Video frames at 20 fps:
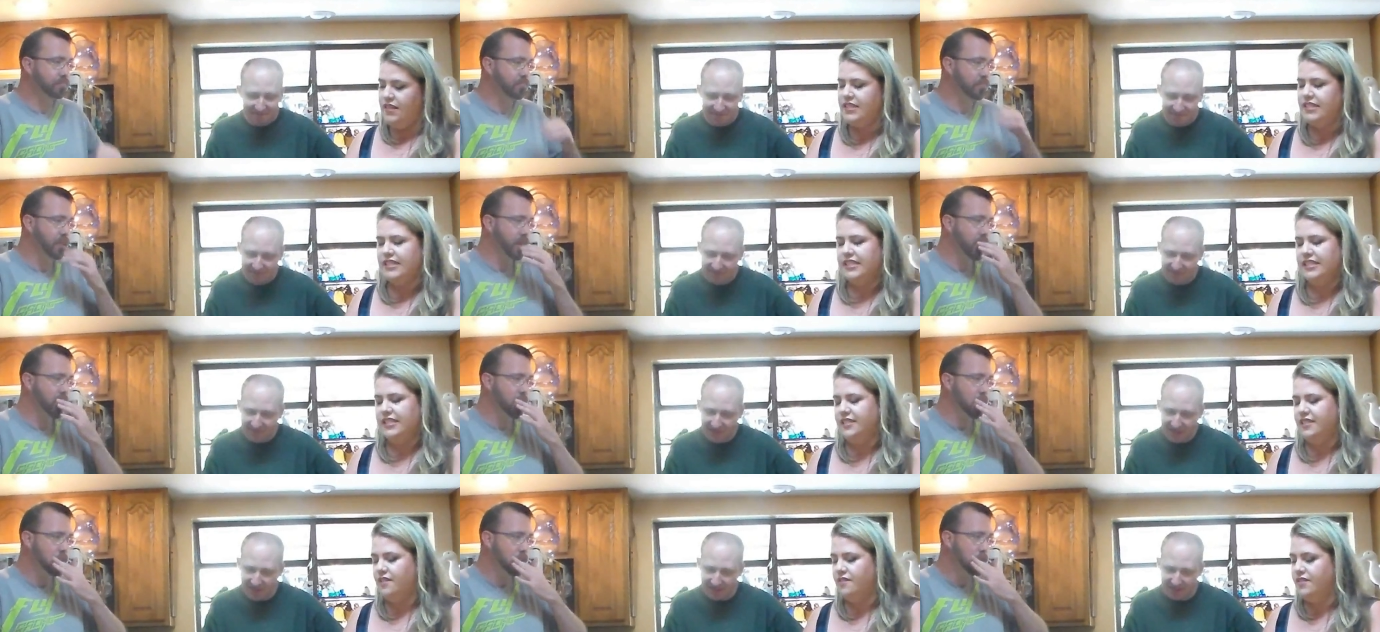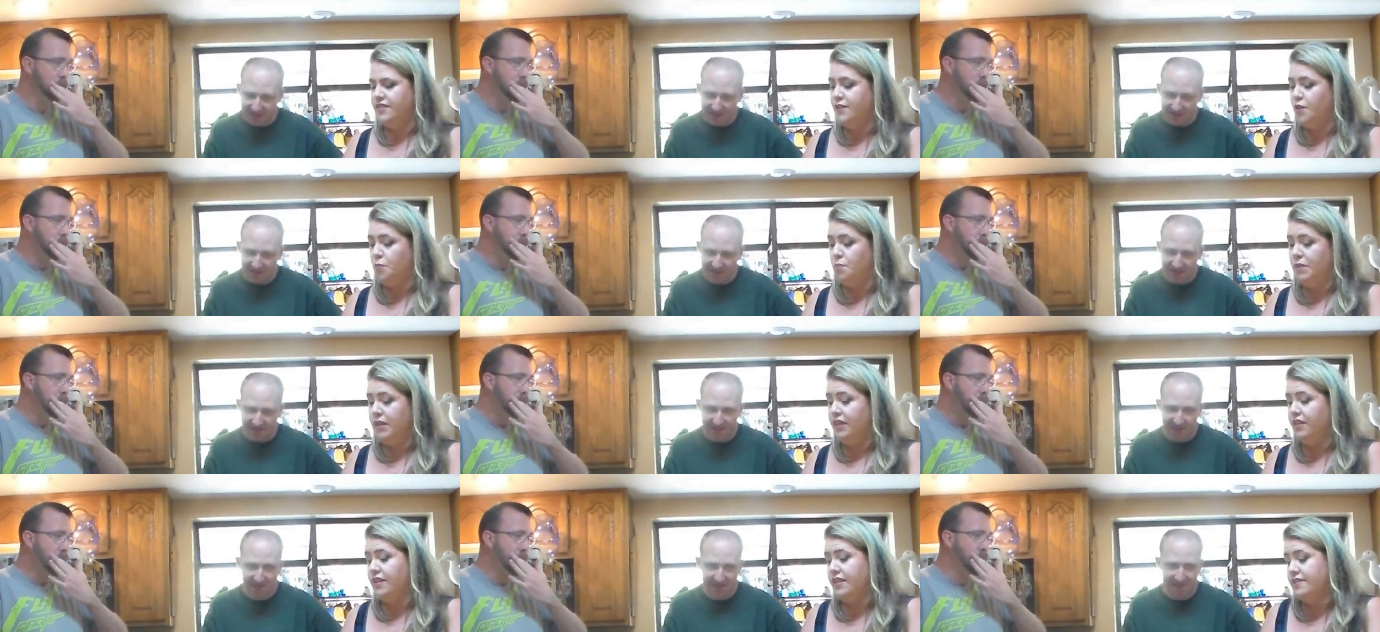Speaker 1: This is gonna sound
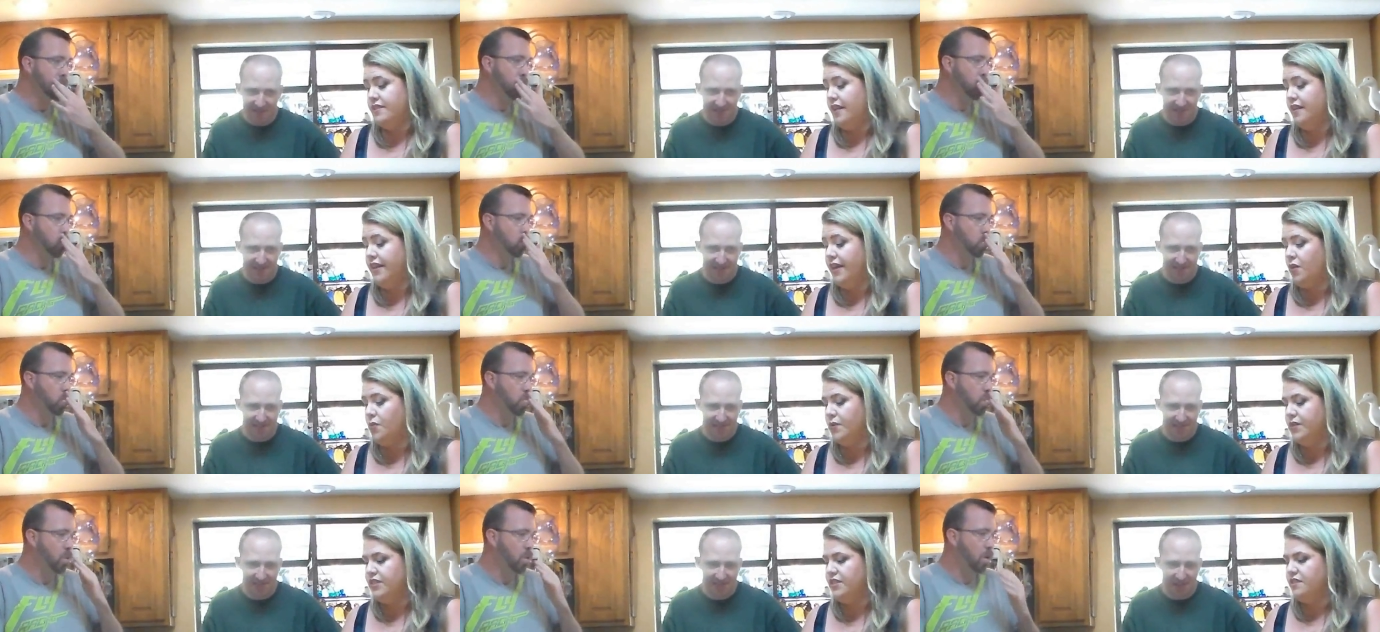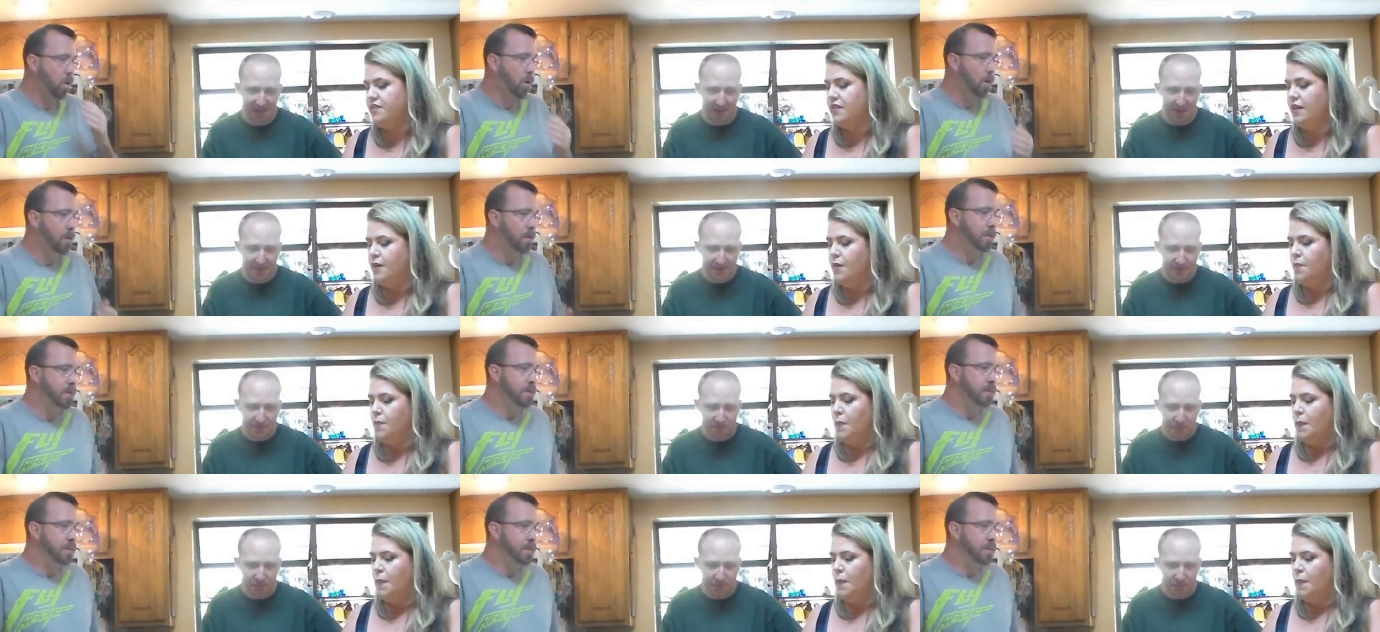so mean because I like Wendy's.